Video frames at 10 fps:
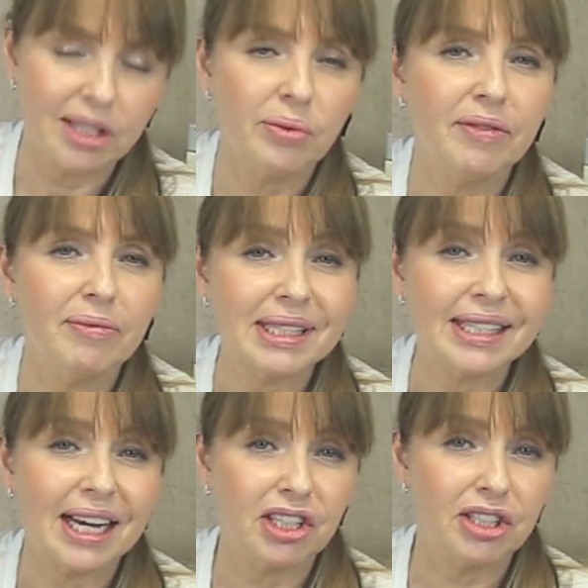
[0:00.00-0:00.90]
So we've
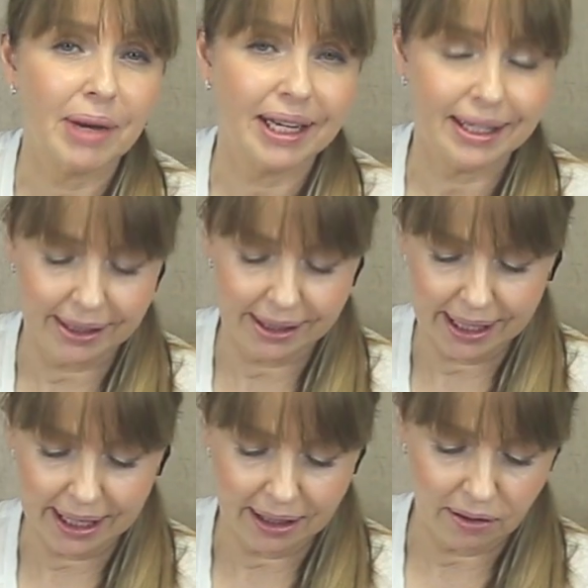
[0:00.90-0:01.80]
massaged Micah's
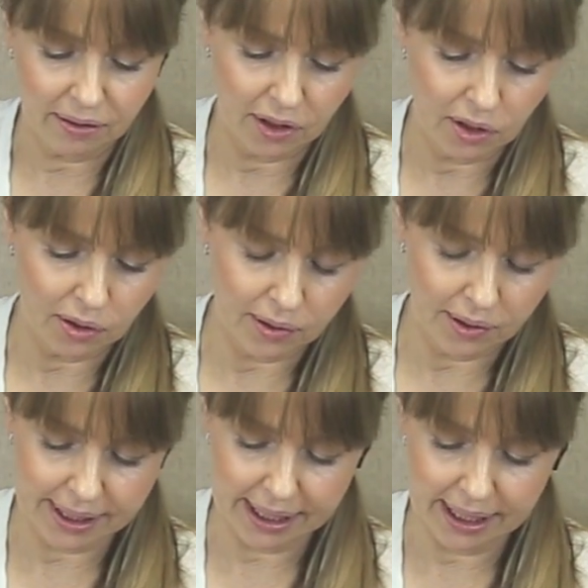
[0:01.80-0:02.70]
skin
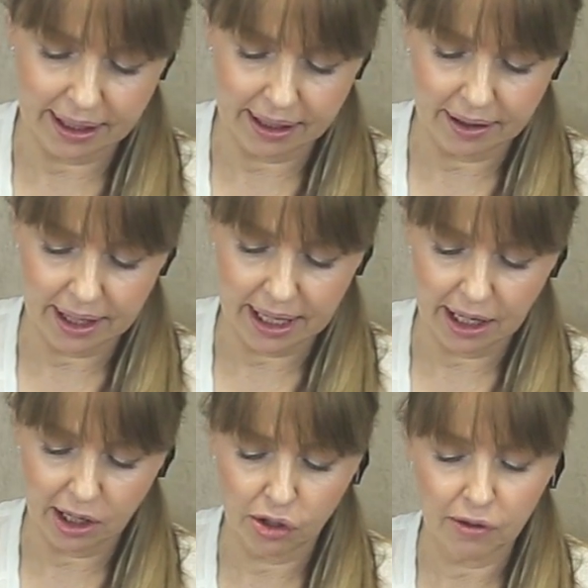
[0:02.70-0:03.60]
using the
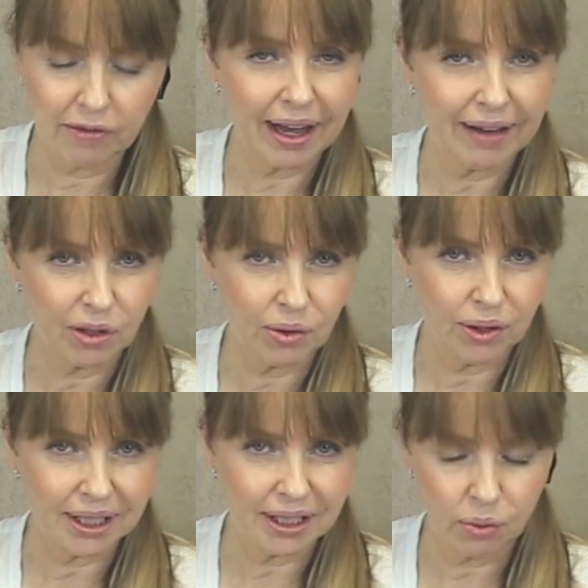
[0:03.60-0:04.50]
Q
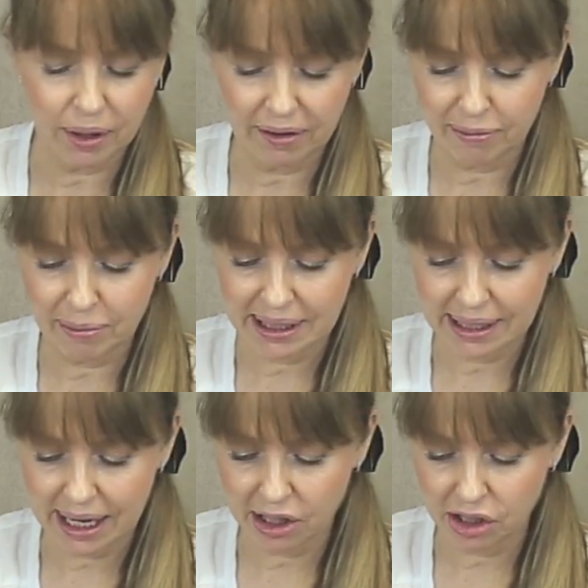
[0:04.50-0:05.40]
flavonoid. We've
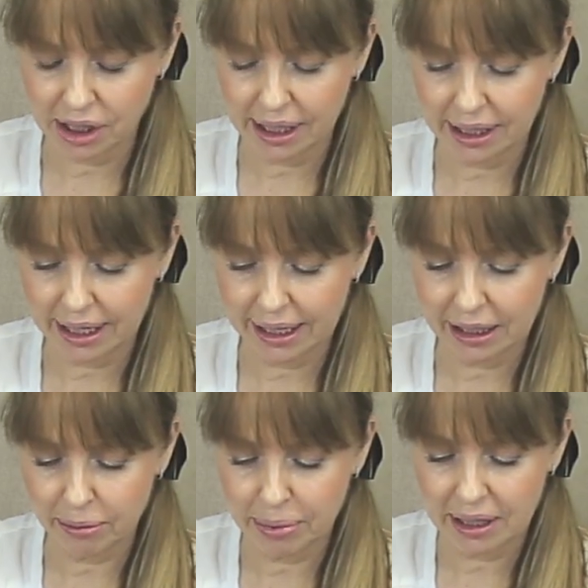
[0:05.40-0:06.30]
massaged in a
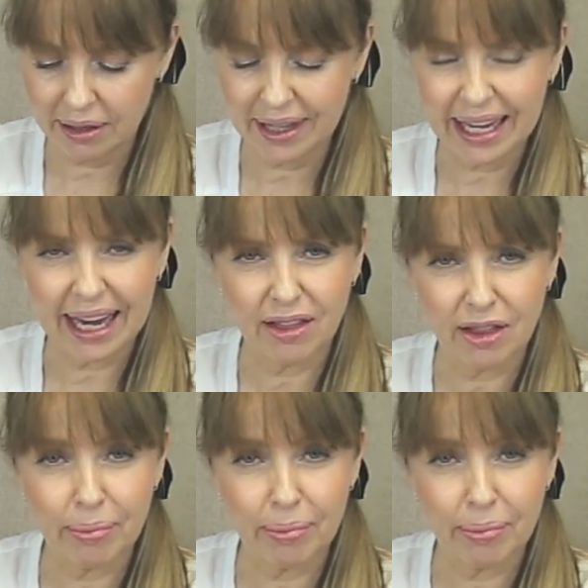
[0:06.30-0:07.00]
little bit of the N, the